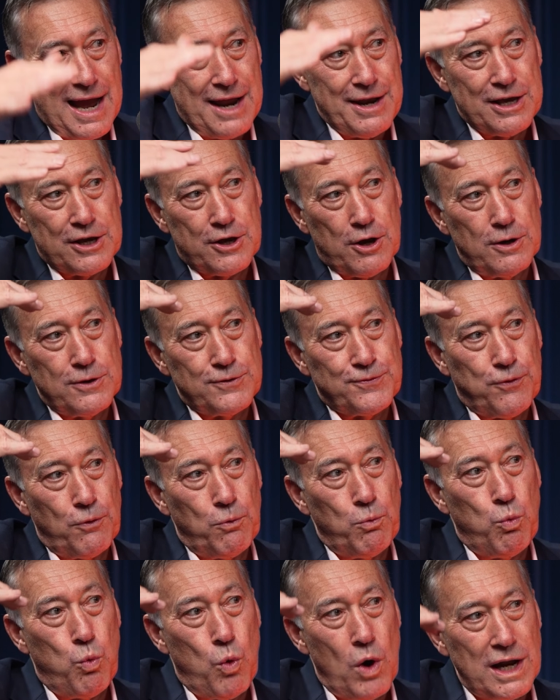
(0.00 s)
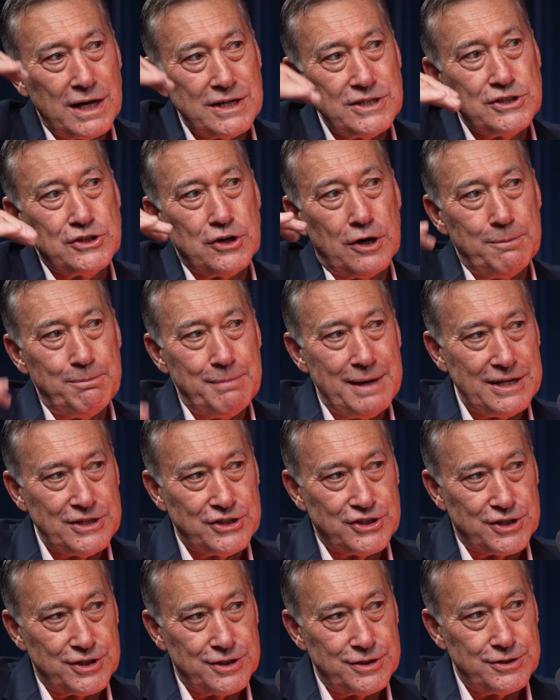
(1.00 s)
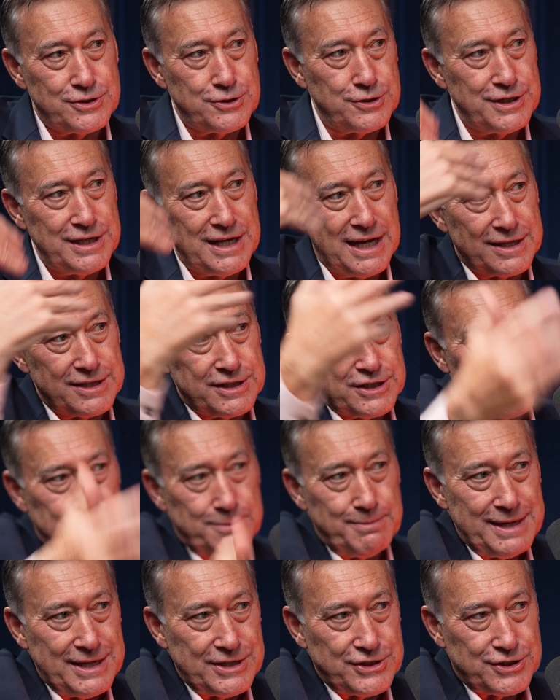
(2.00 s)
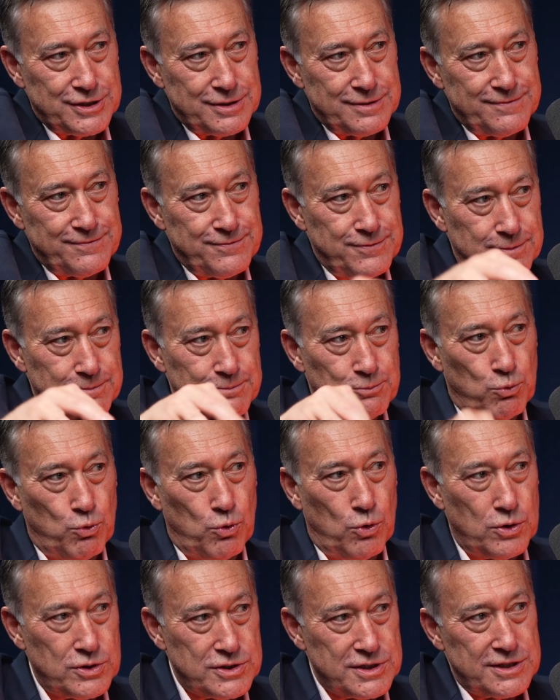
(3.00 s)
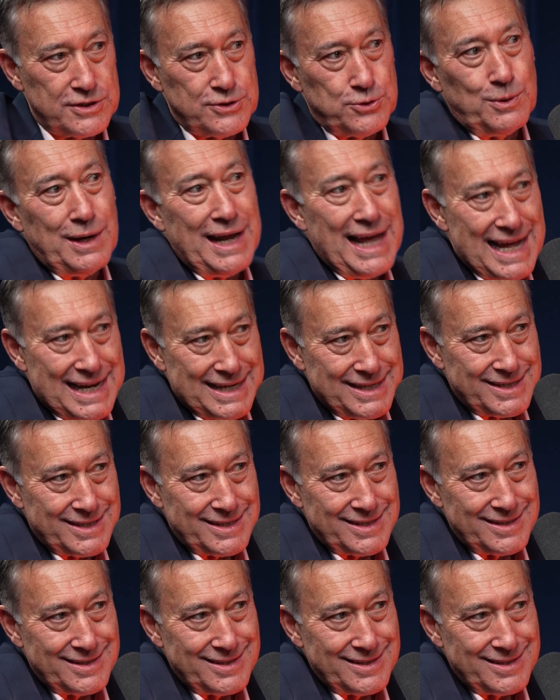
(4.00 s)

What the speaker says: And it goes from one dimension to the other dimension, from water to land.